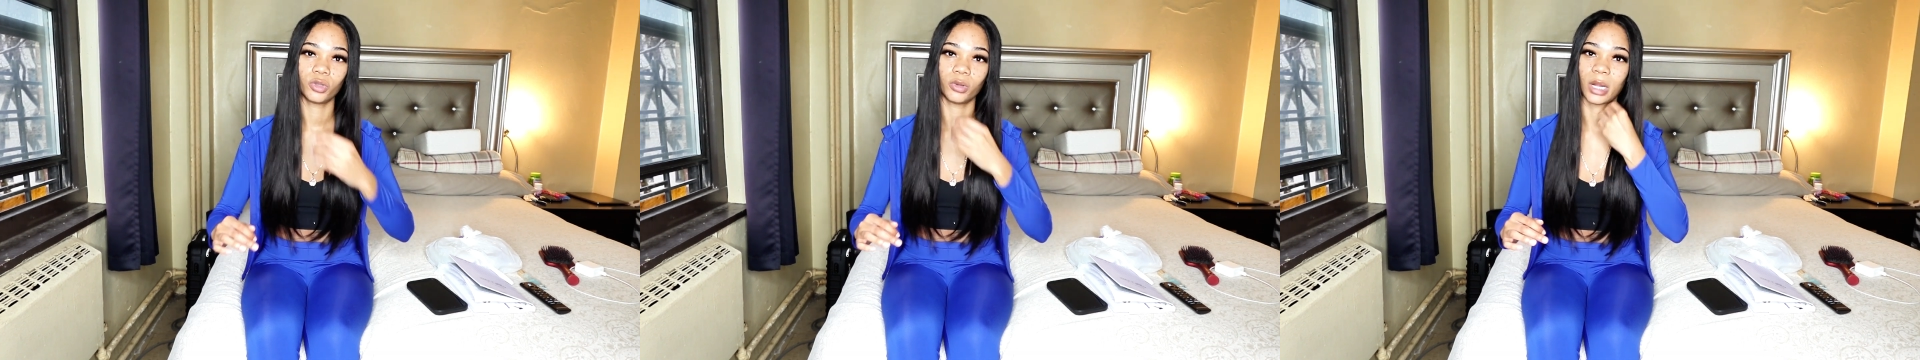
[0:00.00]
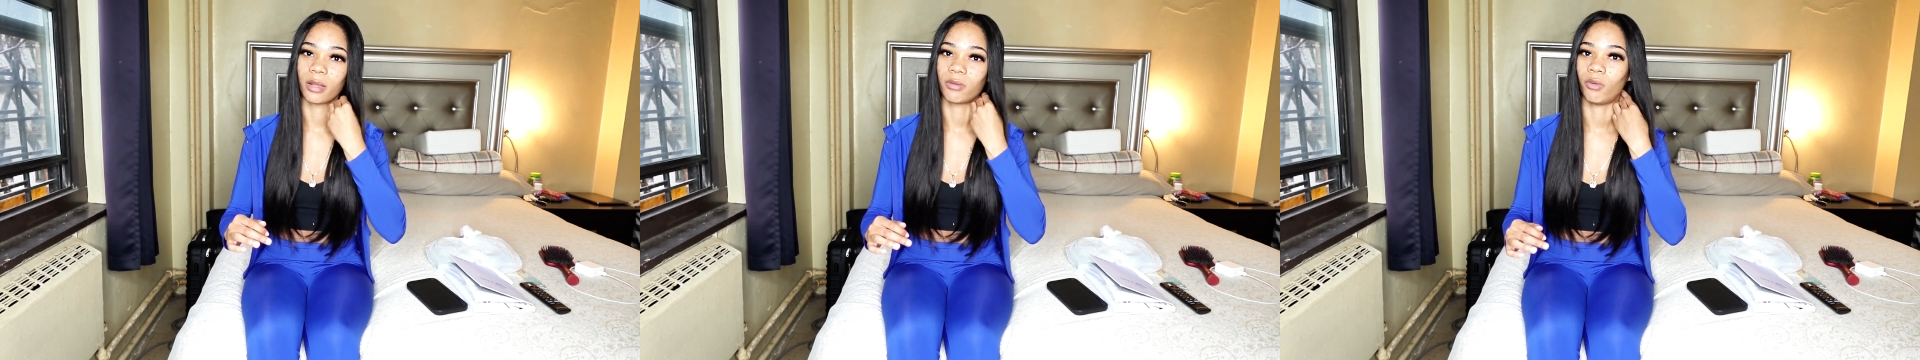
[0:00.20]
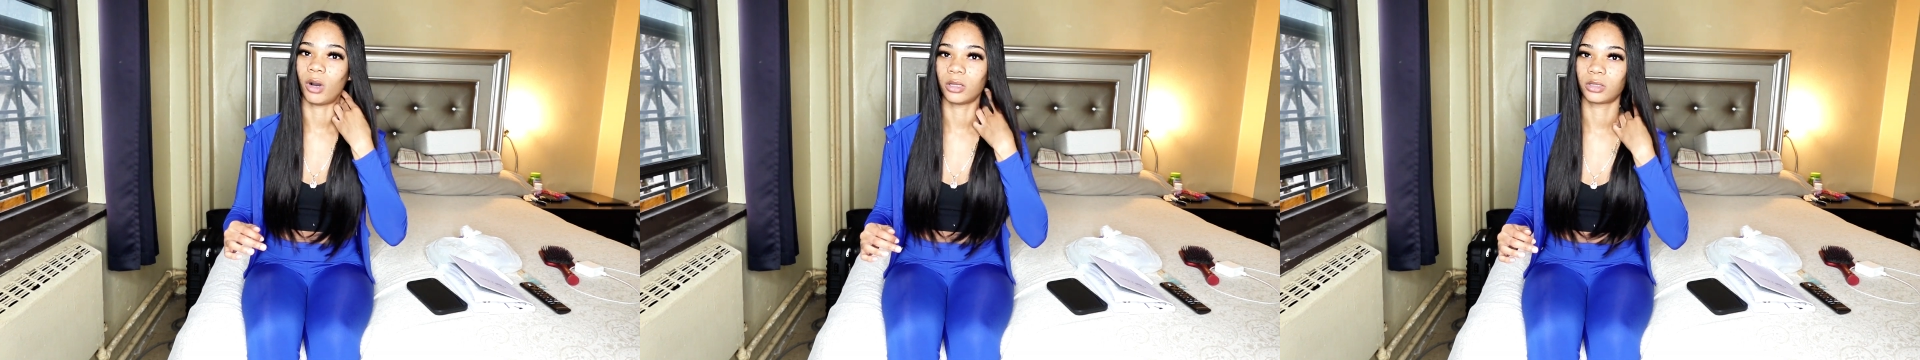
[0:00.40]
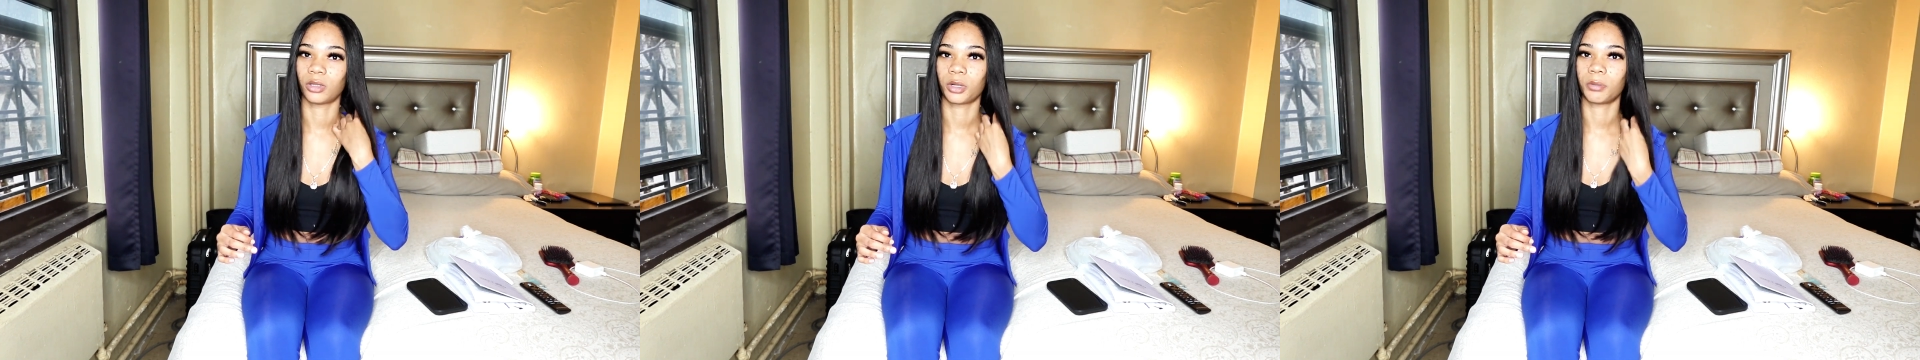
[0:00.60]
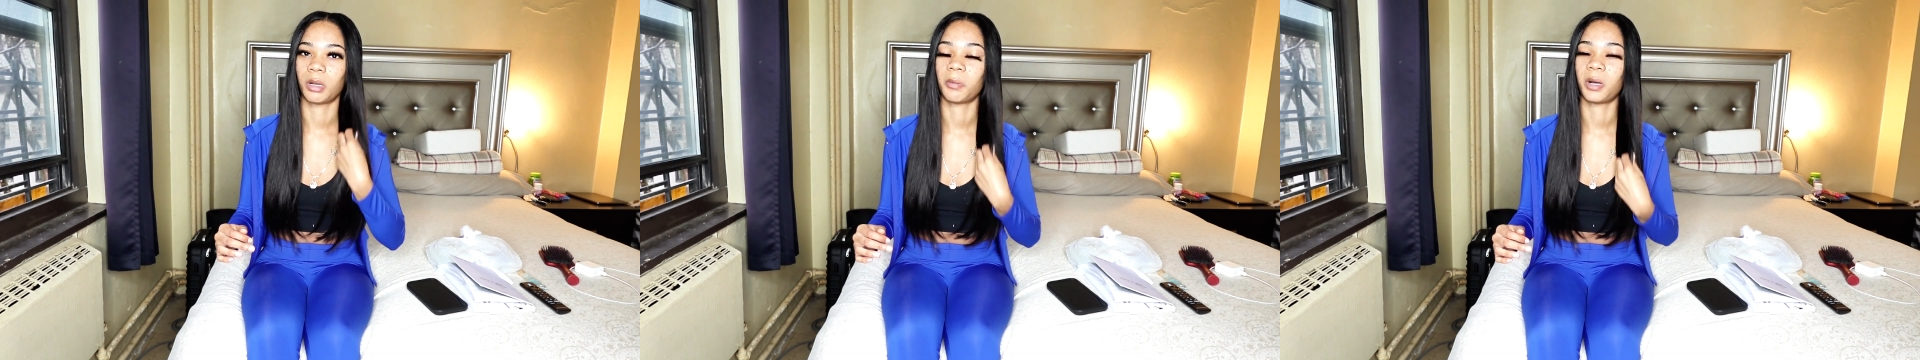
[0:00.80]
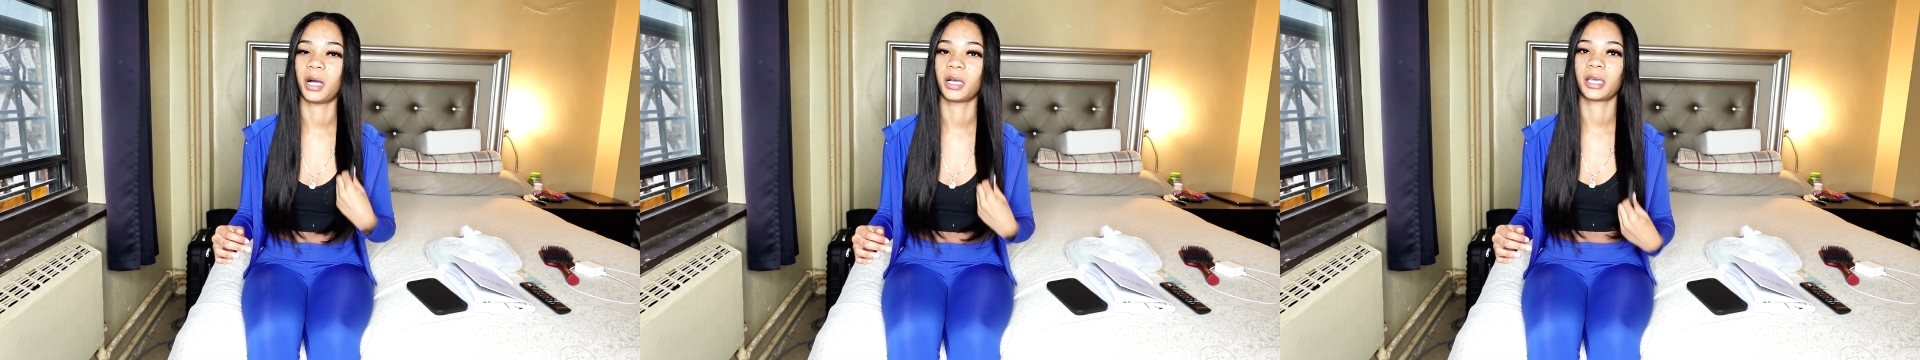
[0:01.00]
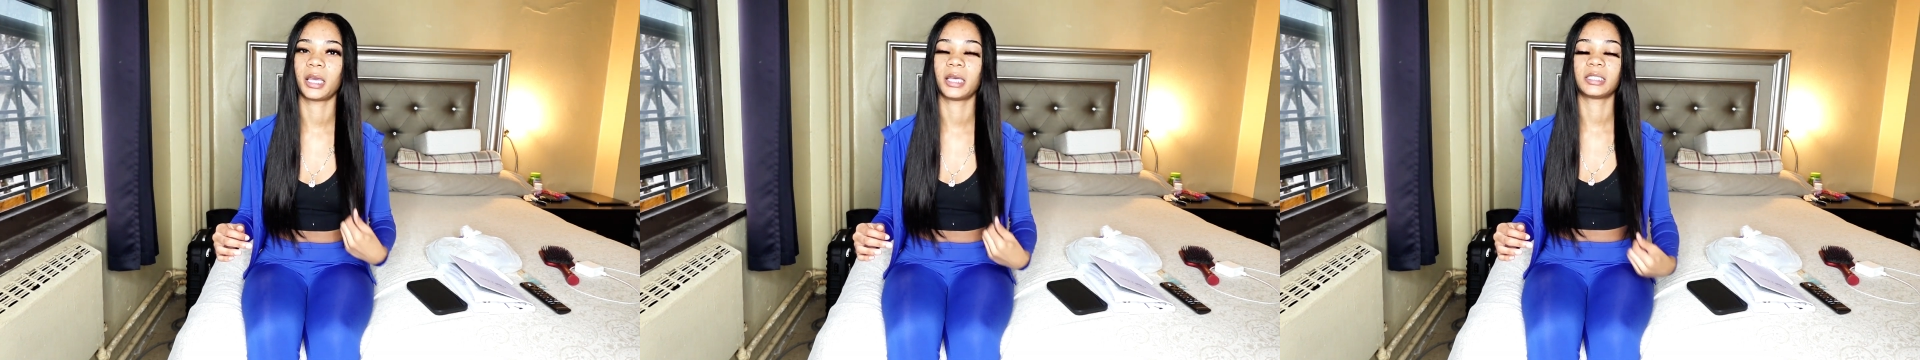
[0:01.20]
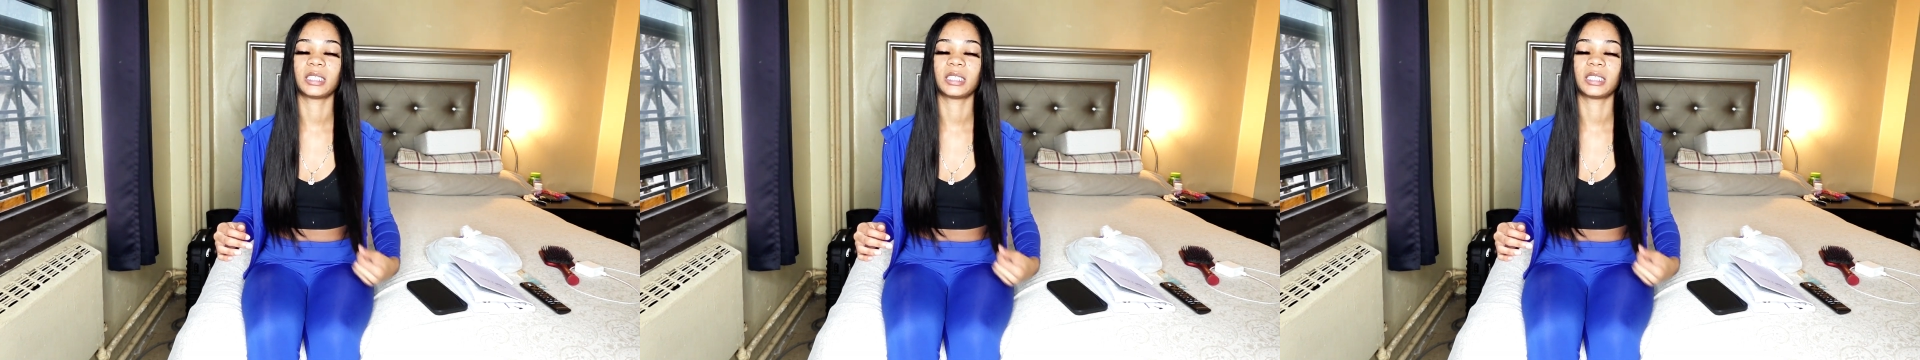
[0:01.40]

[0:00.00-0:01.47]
Like while starting my podcast,